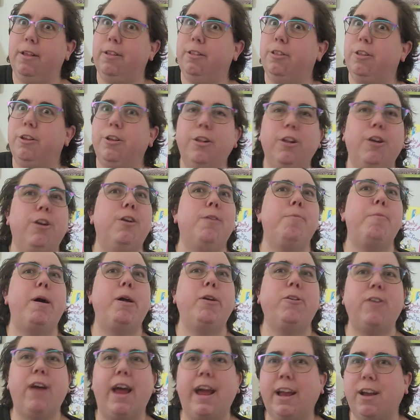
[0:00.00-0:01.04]
to learn
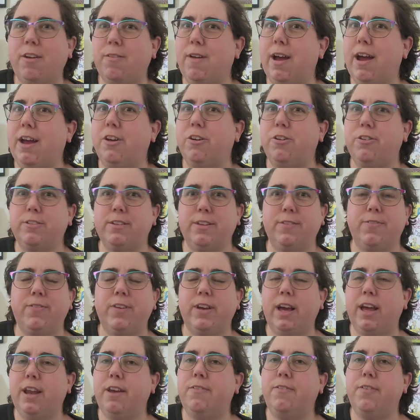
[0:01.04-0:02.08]
about dragon riders and
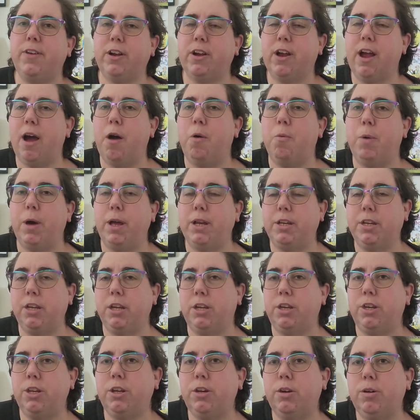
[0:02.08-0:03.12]
kind of figure out what to
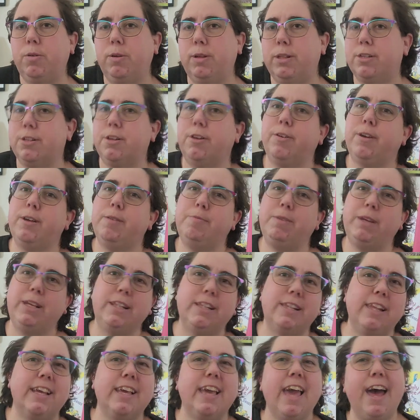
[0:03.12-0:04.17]
do and so he
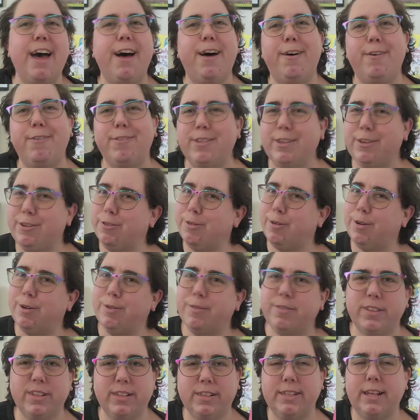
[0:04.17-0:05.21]
meets like elves and
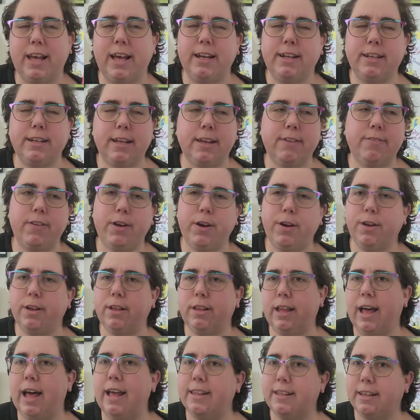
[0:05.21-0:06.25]
dwarves and such like very
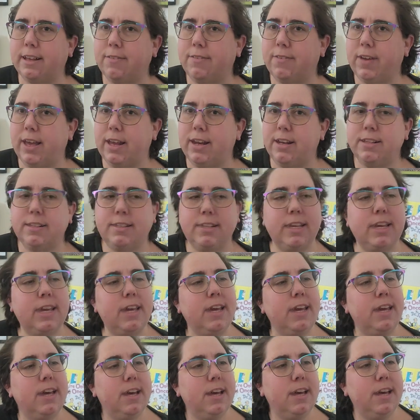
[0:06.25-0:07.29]
classic
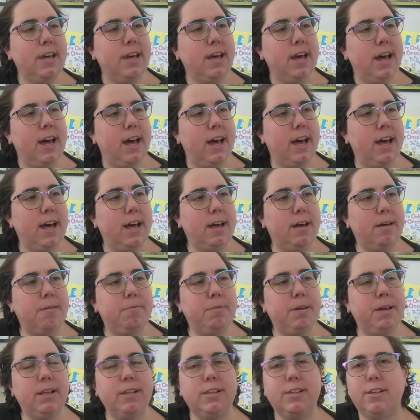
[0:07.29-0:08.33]
fantasy um
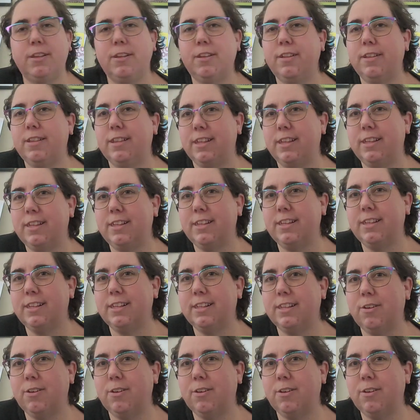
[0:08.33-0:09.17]
and so this is